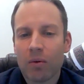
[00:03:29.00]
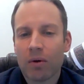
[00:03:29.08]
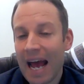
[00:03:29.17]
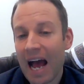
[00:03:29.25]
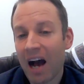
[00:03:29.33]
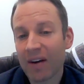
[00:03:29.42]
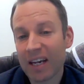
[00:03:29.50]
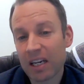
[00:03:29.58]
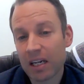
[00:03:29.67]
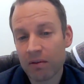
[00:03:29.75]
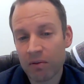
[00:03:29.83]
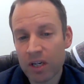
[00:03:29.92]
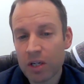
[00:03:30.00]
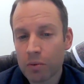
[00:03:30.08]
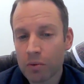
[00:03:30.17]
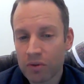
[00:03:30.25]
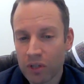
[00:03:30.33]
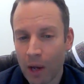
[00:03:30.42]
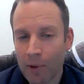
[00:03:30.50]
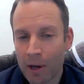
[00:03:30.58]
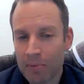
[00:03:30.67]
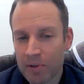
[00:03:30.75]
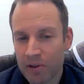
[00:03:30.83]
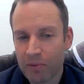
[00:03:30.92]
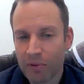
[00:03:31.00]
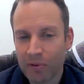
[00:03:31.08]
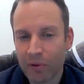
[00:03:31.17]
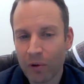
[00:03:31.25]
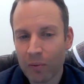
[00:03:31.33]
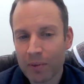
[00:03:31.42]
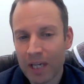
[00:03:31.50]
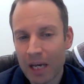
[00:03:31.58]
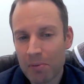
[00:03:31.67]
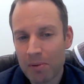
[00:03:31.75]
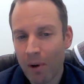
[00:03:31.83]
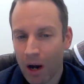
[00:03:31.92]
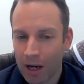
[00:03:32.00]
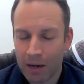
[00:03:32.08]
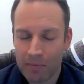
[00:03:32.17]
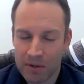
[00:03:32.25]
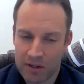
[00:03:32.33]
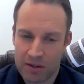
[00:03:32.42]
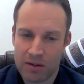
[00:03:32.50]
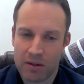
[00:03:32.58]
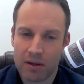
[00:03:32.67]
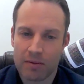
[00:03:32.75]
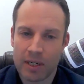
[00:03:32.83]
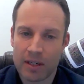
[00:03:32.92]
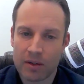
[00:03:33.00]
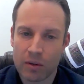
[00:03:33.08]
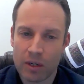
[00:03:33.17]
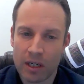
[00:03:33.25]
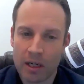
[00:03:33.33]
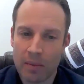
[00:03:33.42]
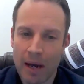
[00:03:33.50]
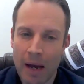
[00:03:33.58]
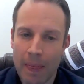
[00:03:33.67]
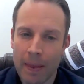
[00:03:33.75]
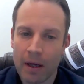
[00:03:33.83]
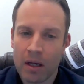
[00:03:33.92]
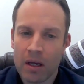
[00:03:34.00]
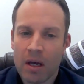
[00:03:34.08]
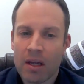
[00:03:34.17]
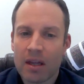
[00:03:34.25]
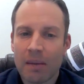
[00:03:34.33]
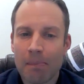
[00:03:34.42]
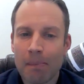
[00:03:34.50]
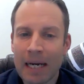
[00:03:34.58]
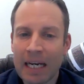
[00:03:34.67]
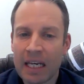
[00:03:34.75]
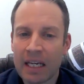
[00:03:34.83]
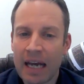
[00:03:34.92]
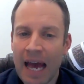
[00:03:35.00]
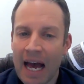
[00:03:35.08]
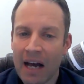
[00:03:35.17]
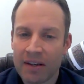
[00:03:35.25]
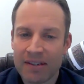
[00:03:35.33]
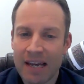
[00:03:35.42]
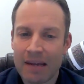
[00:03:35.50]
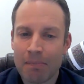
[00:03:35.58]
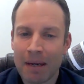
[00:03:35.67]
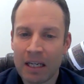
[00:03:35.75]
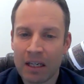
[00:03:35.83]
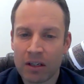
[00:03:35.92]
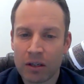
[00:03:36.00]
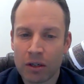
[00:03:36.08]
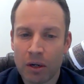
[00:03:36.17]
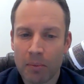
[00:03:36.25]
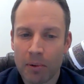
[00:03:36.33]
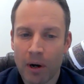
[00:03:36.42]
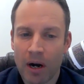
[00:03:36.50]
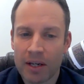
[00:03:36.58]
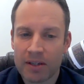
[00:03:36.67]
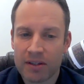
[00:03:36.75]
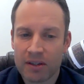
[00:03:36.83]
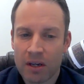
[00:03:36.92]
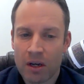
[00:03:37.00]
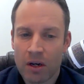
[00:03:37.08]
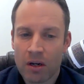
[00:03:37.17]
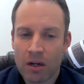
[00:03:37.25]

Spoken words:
at how individual suburbs have performed, keep in mind I'm just been talking about the median house and median unit price